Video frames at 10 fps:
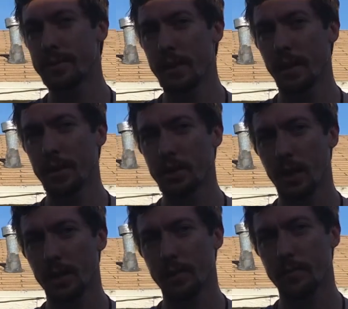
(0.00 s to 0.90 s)

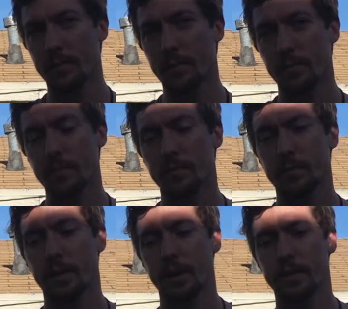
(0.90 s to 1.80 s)
DHA.
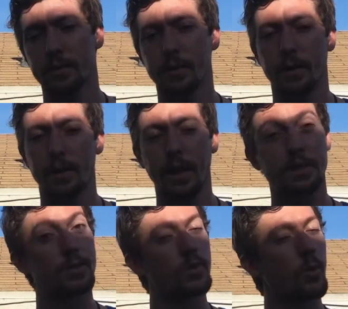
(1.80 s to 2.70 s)

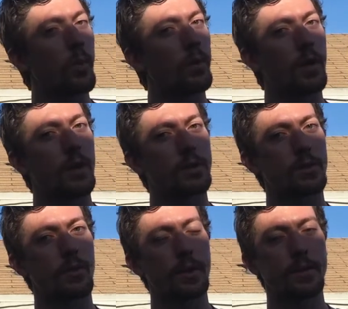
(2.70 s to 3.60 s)
That's super
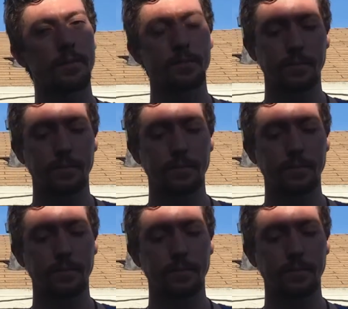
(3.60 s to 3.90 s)
concentrated.